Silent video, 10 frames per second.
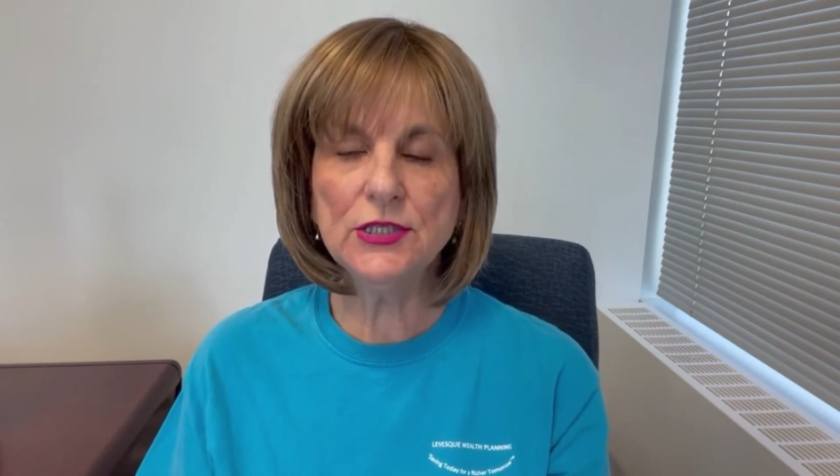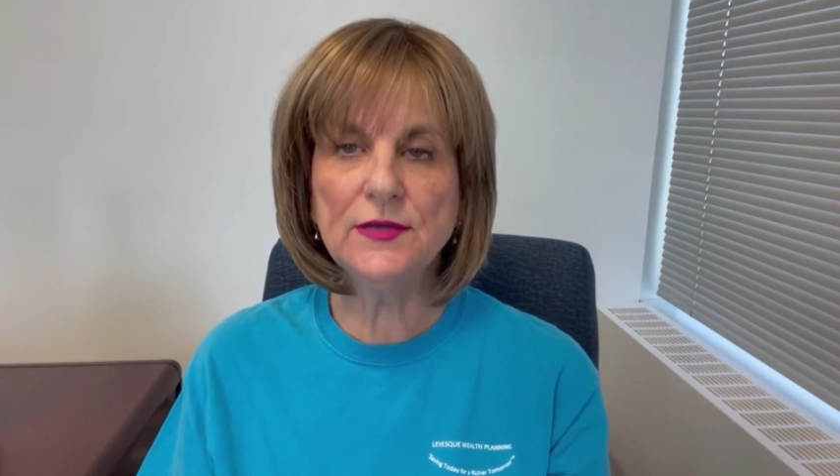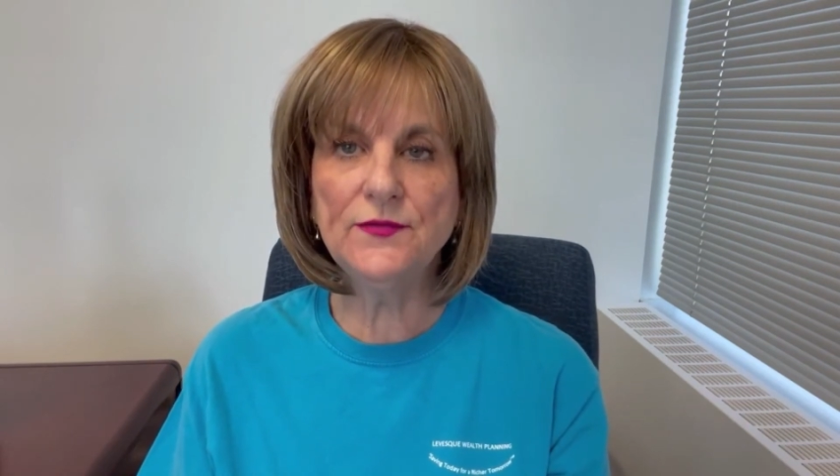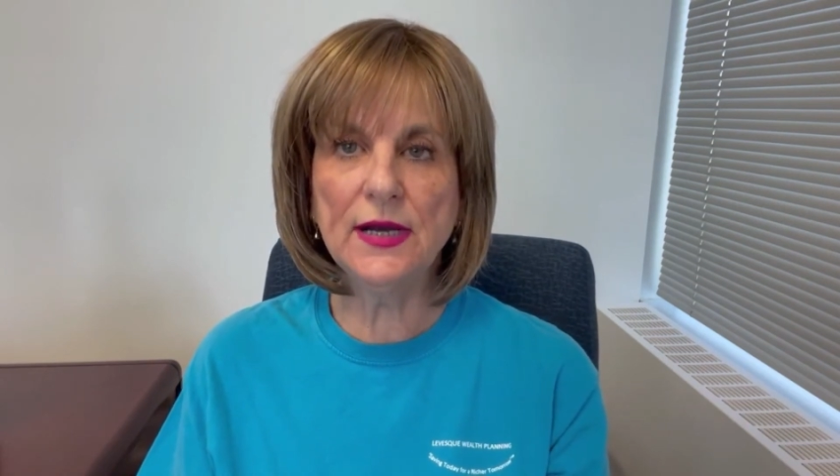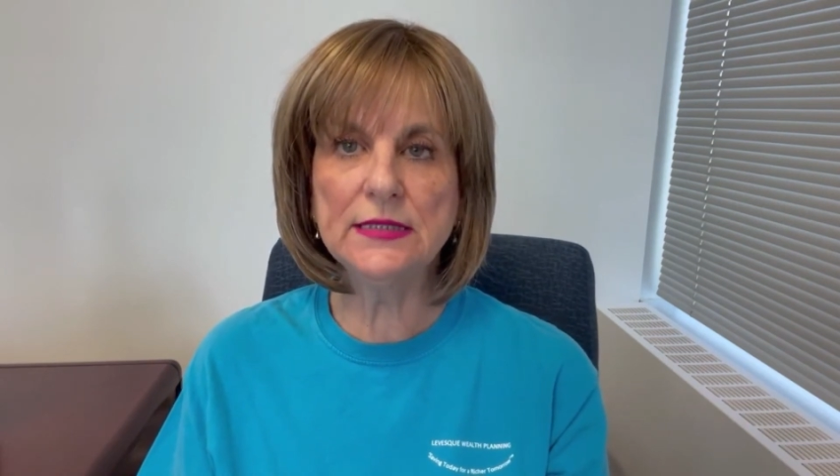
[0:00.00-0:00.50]

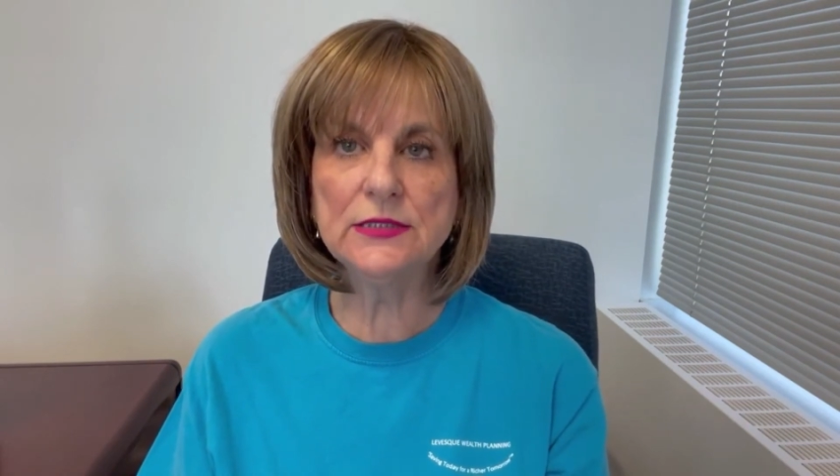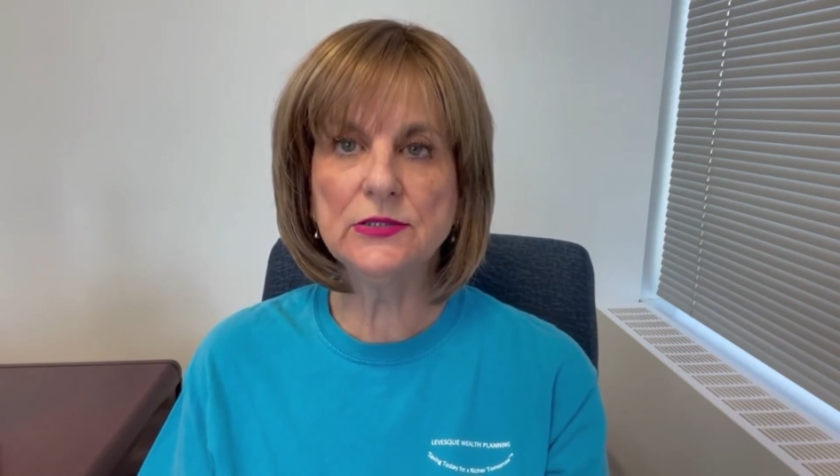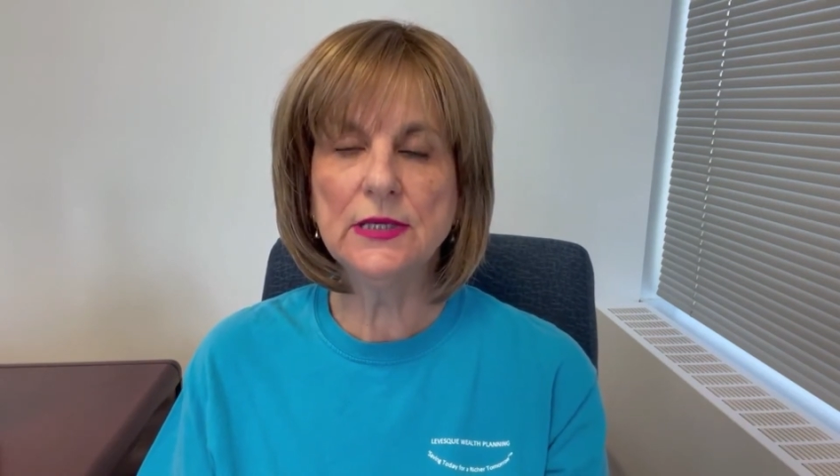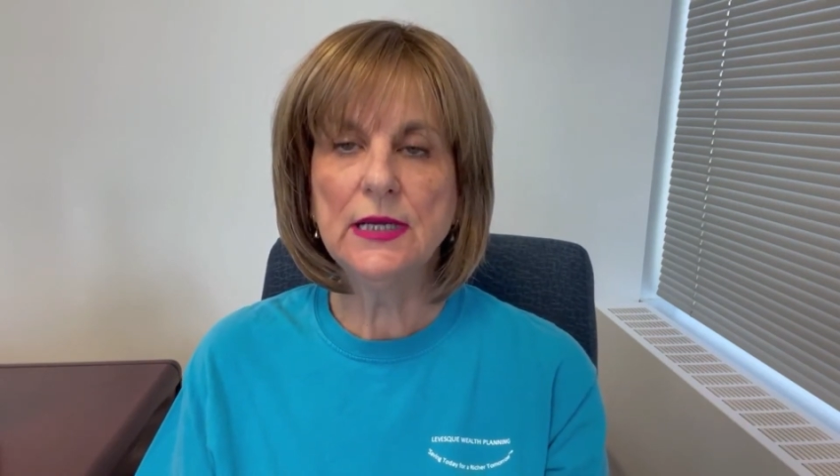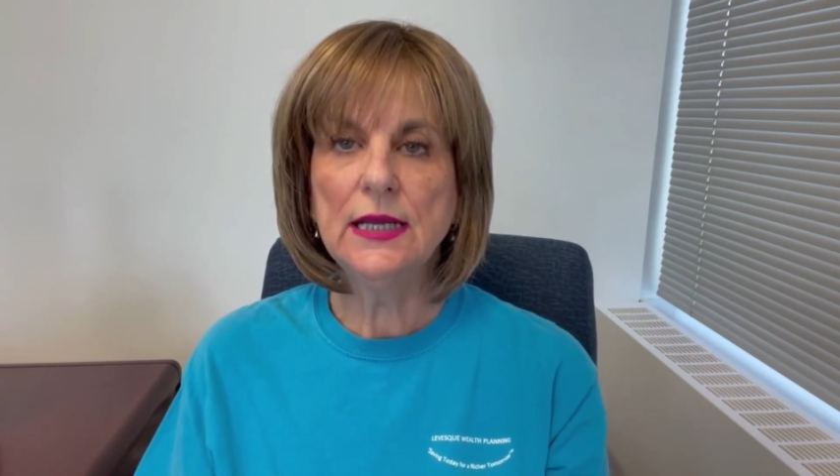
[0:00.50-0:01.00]
advisor
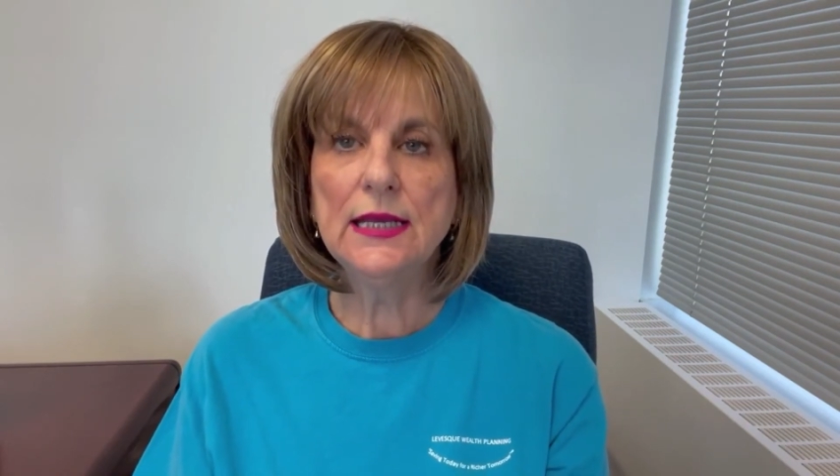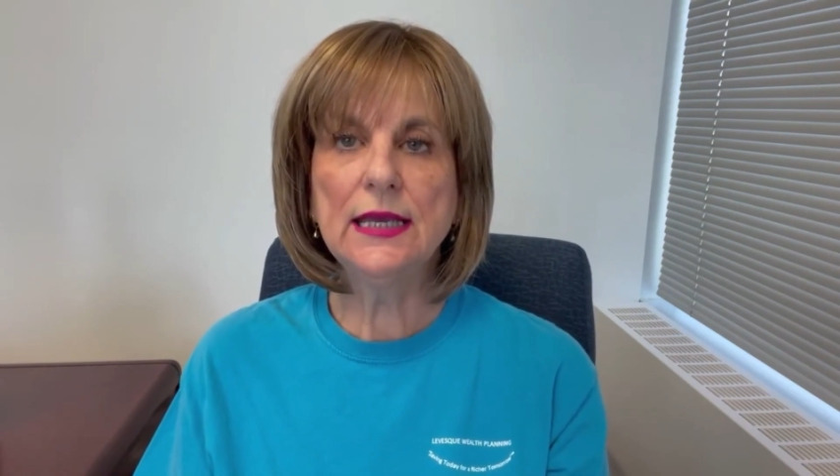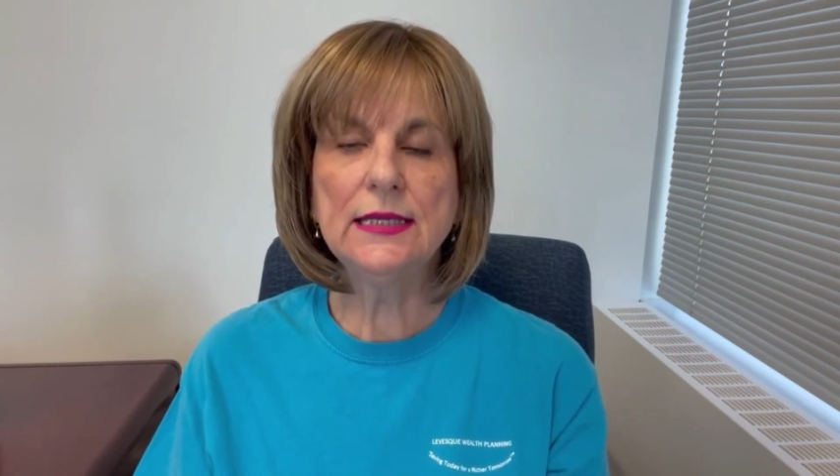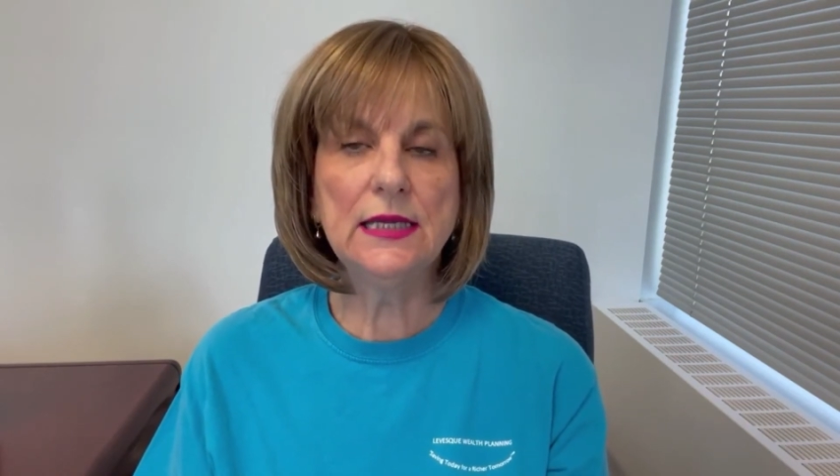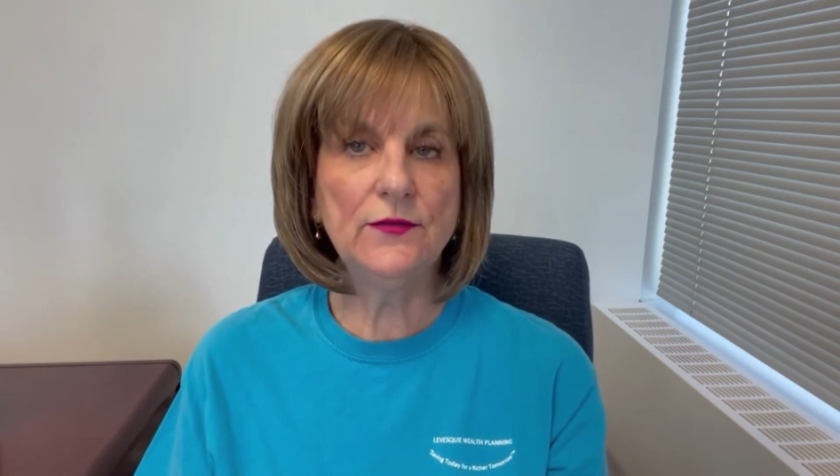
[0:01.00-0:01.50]

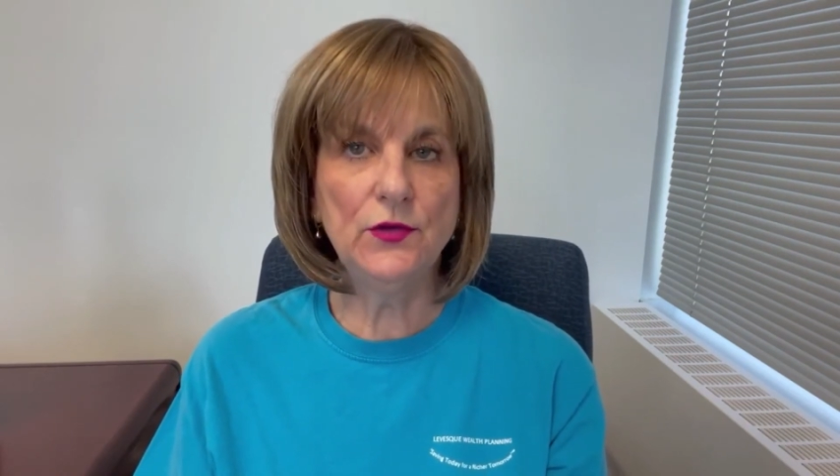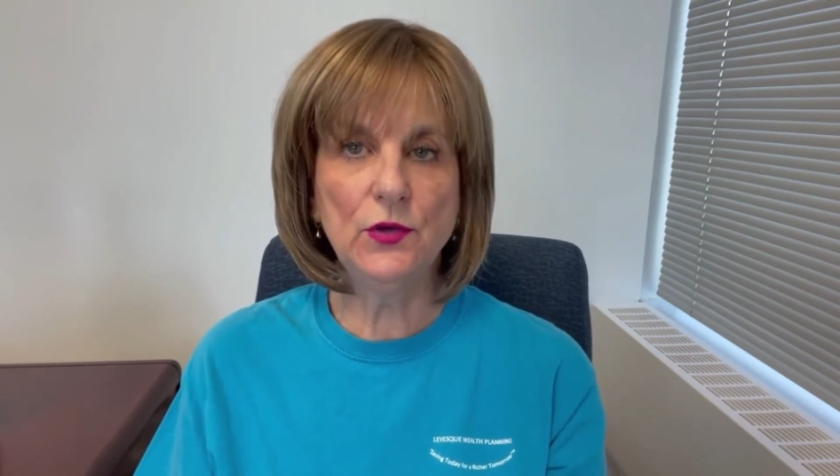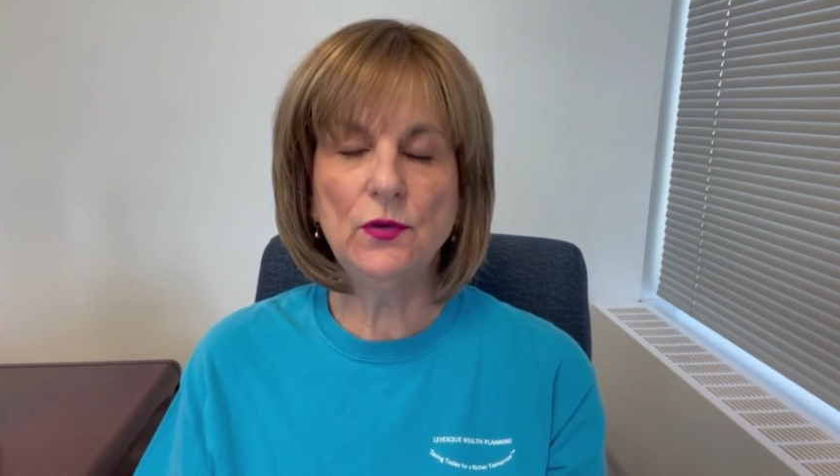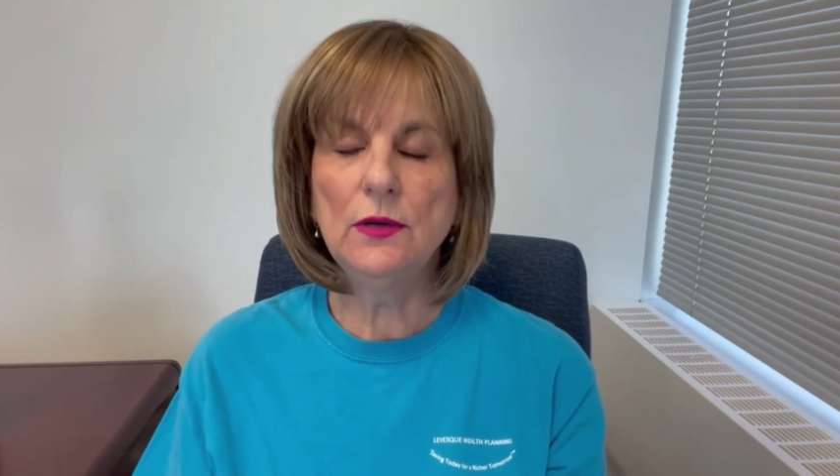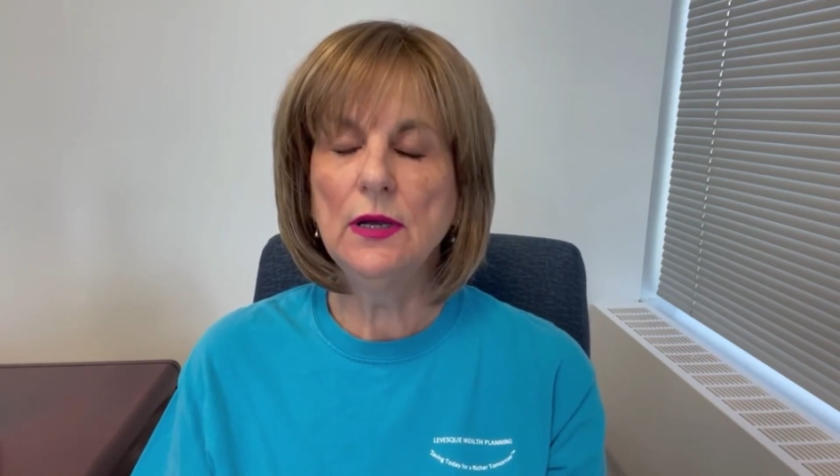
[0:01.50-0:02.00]
can give you